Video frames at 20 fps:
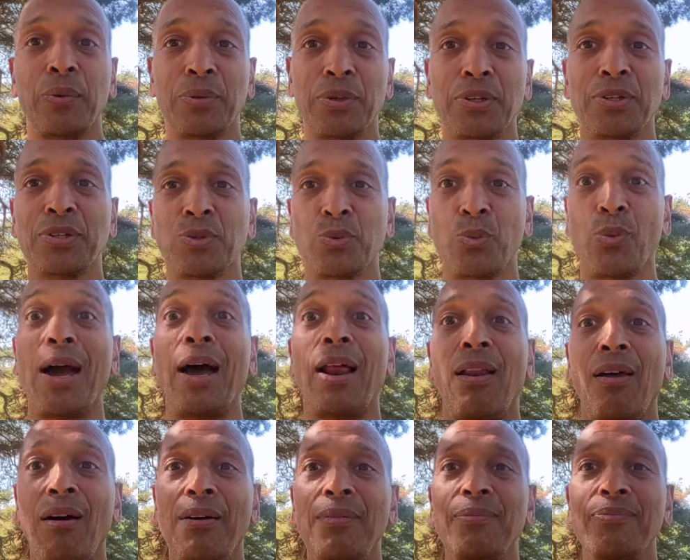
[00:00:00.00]
just sweat a
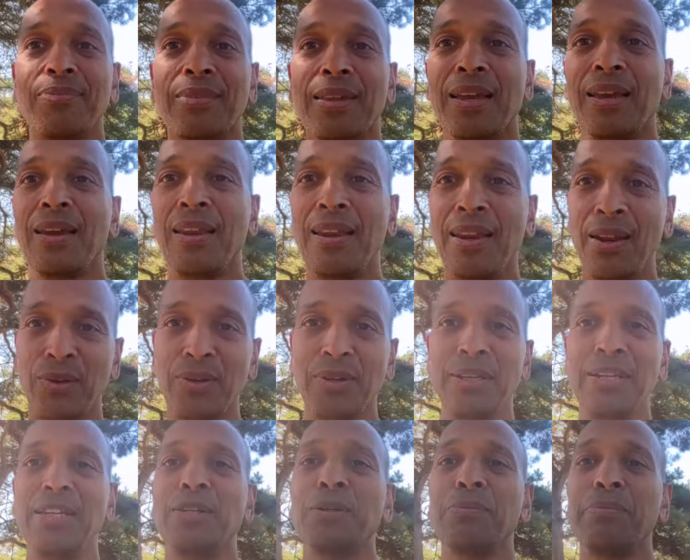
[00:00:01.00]
lot. Now you
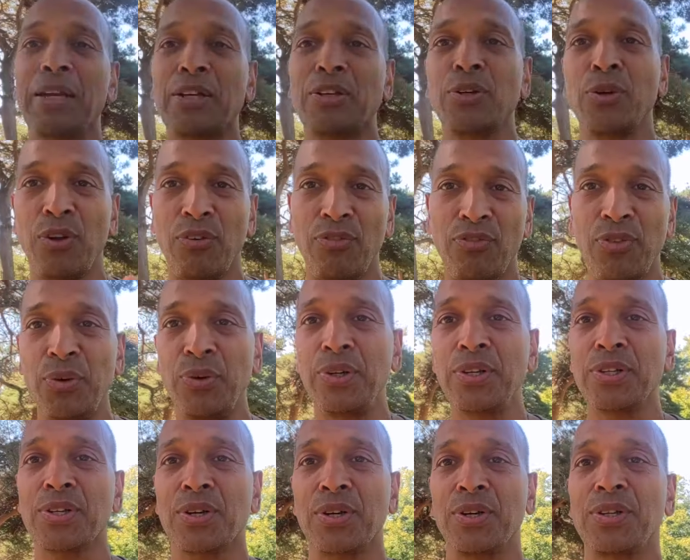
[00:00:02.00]
need to make sure your food
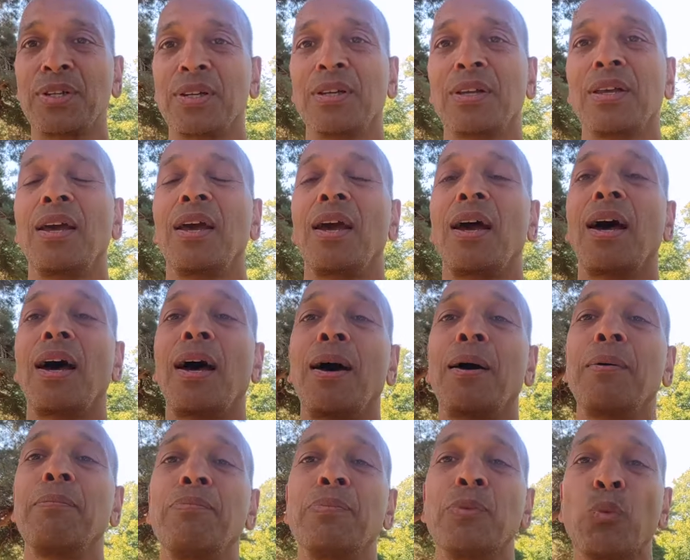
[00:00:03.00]
is good.
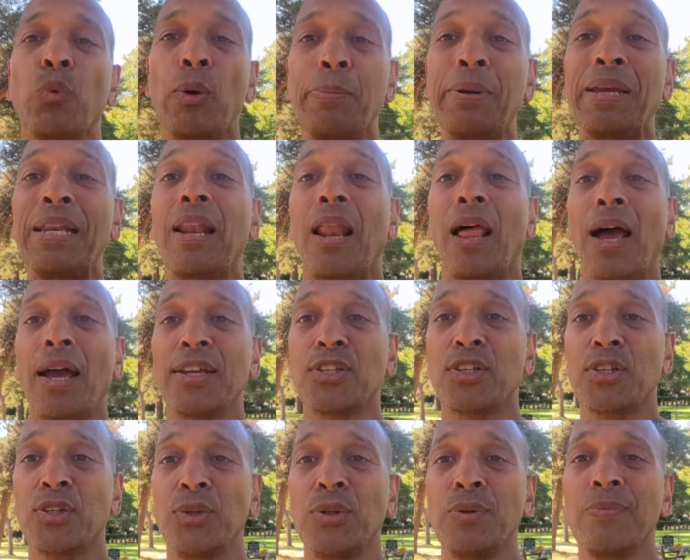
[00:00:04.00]
We've been lied
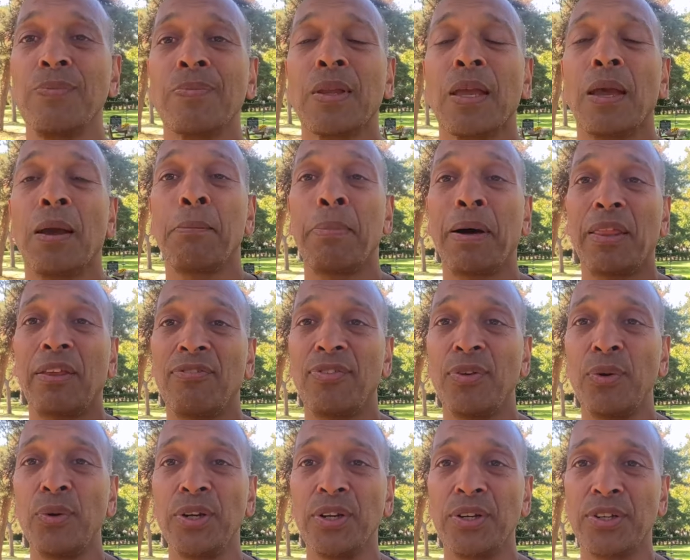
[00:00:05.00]
to by the
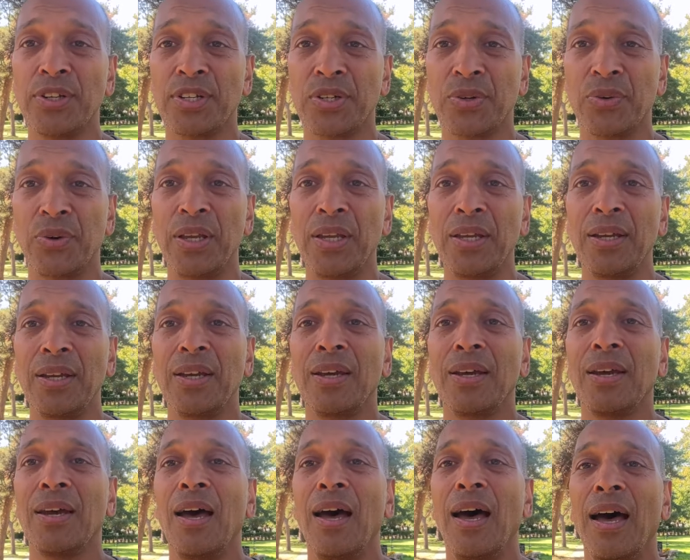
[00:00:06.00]
food industry
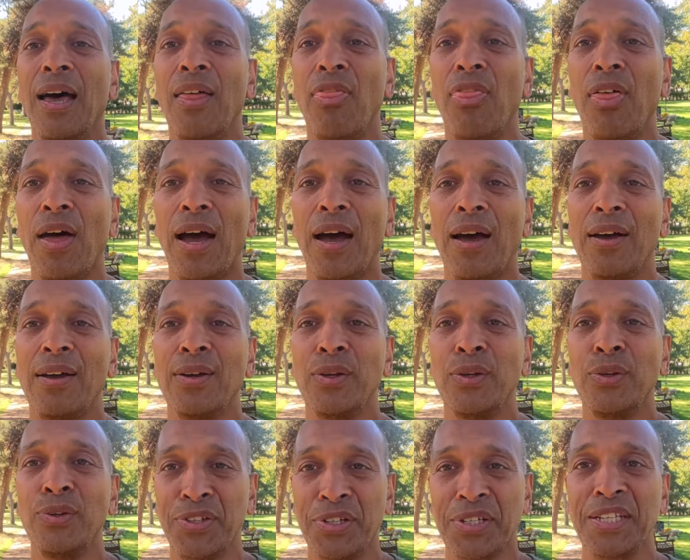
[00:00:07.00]
that
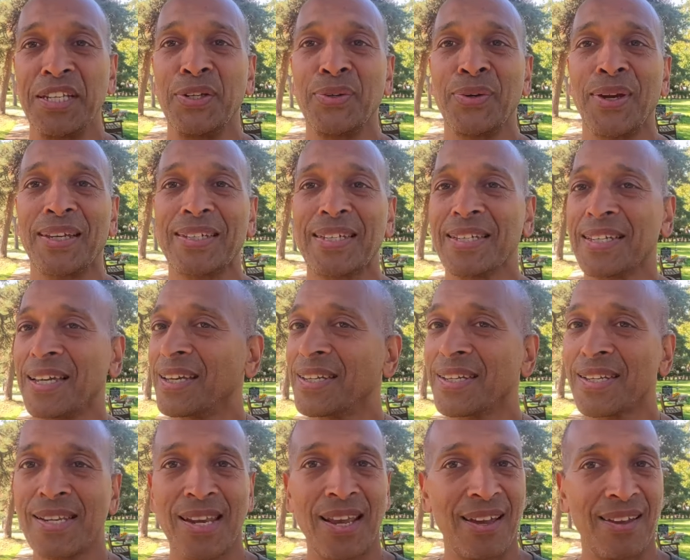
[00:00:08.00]
you just need to
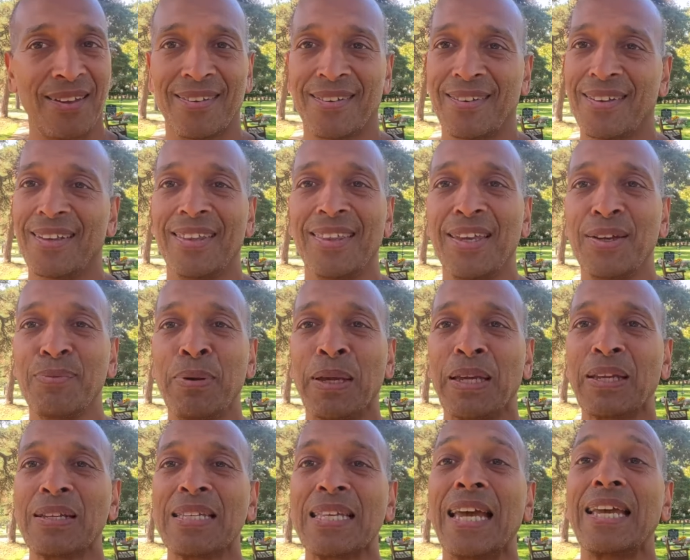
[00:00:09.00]
exercise. No,
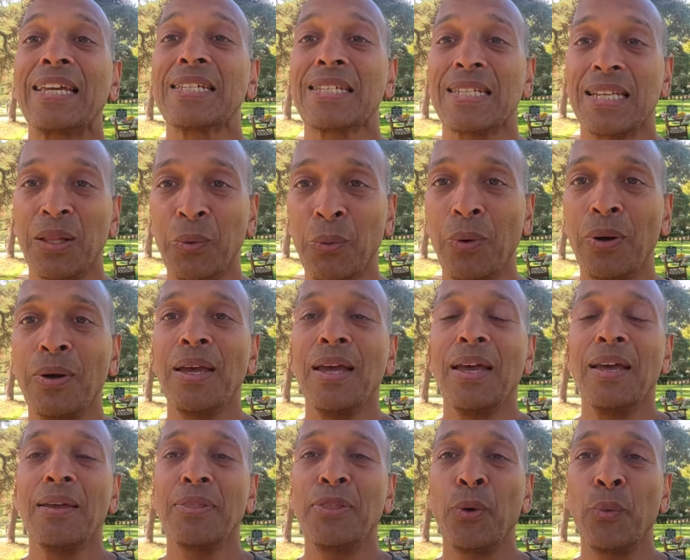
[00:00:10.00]
because they still want,
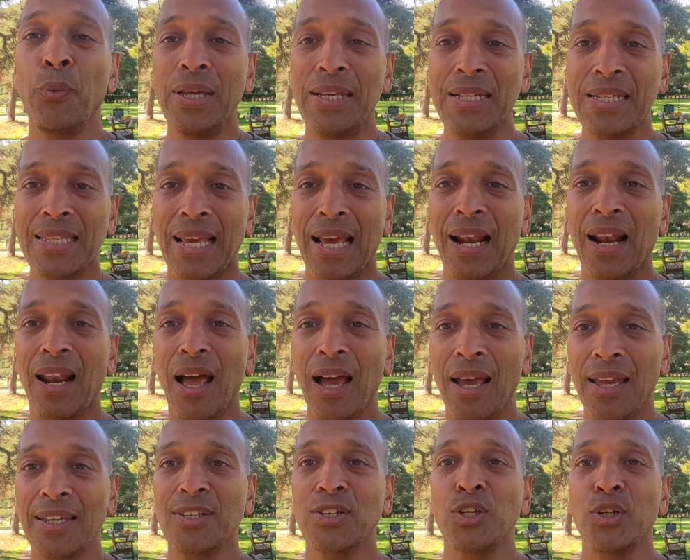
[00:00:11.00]
the reason they're
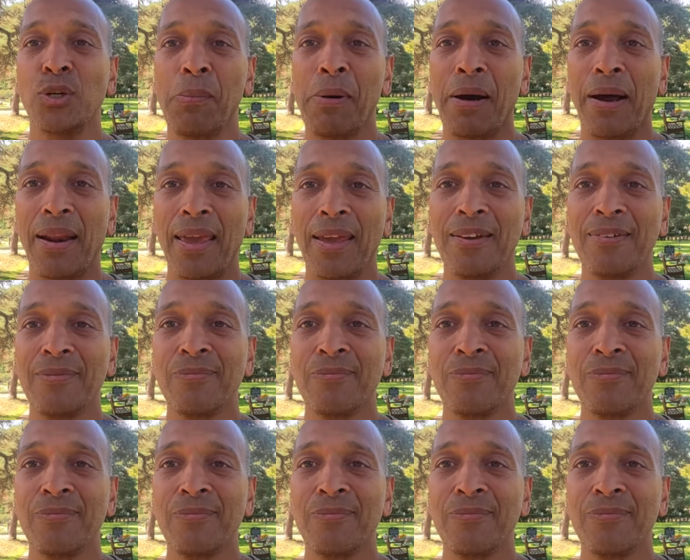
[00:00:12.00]
lying to you about it